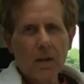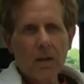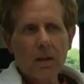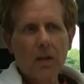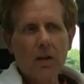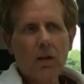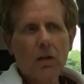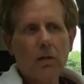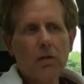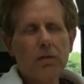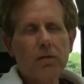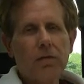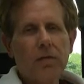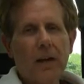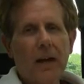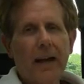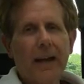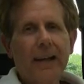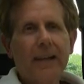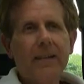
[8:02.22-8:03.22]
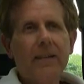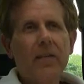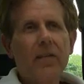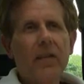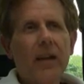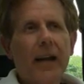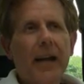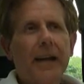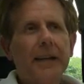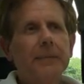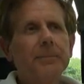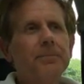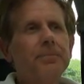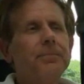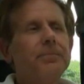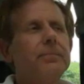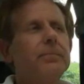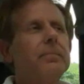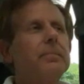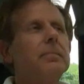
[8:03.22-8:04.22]
you'll find that
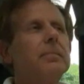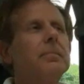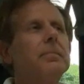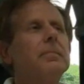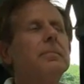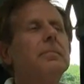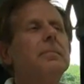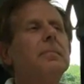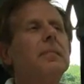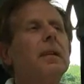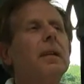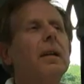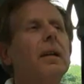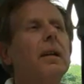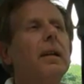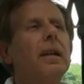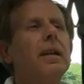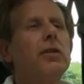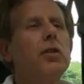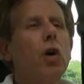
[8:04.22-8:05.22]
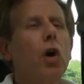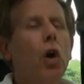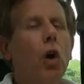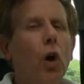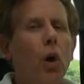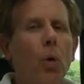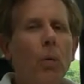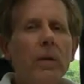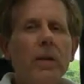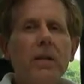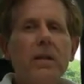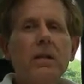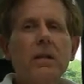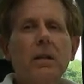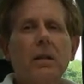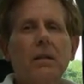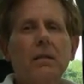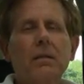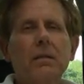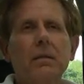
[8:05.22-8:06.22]
it's
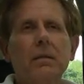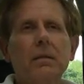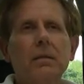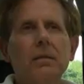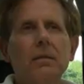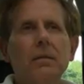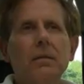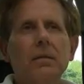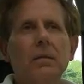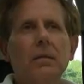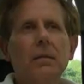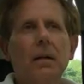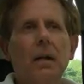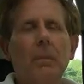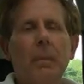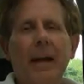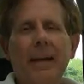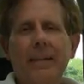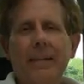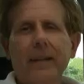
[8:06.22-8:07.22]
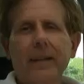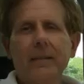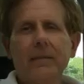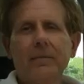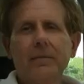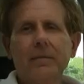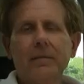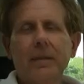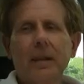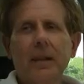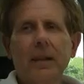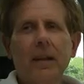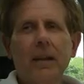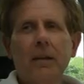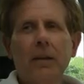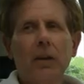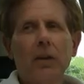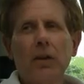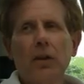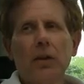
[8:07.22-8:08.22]
always a bad thing,
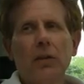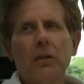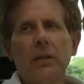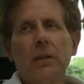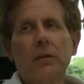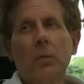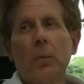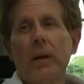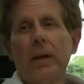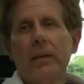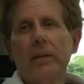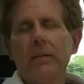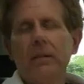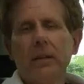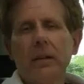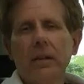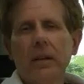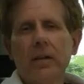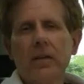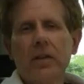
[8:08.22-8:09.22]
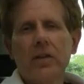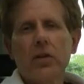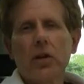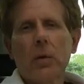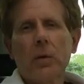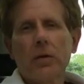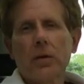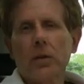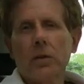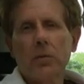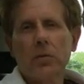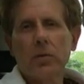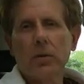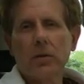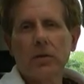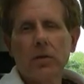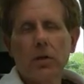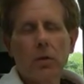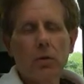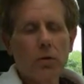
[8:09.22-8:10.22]
and you'll never win. It's always a lose.
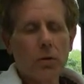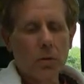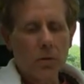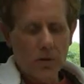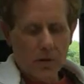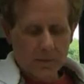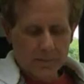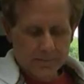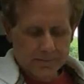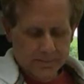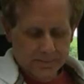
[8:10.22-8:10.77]
It's lose-lose.